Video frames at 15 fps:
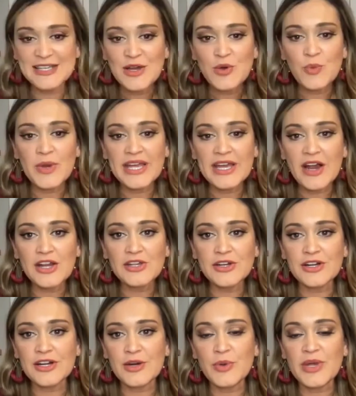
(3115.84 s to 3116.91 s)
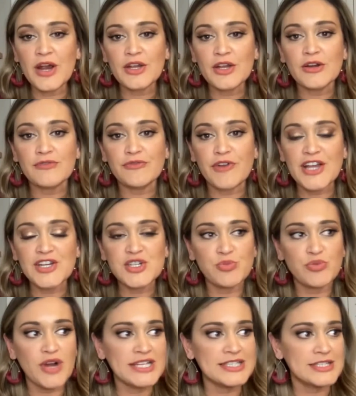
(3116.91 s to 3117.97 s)
we are your fresh
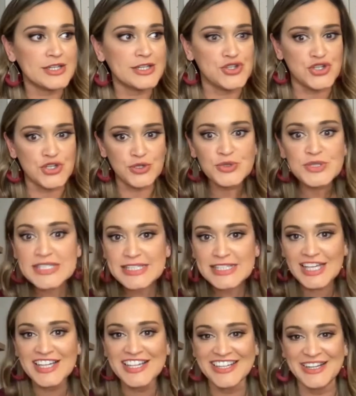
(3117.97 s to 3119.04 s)
pressed juice.